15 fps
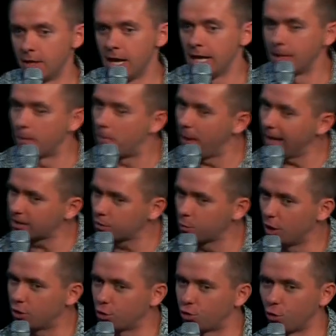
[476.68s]
The best
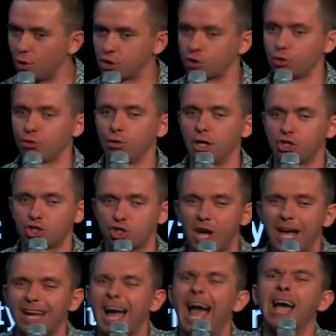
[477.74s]
way to do is to do a
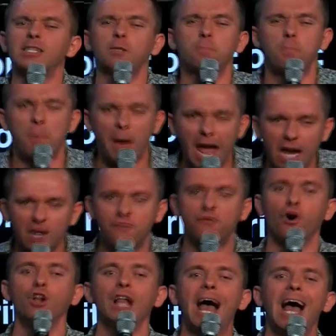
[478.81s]
check. As
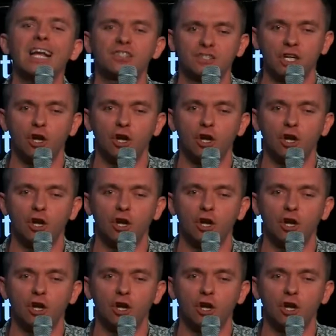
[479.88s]
painful as it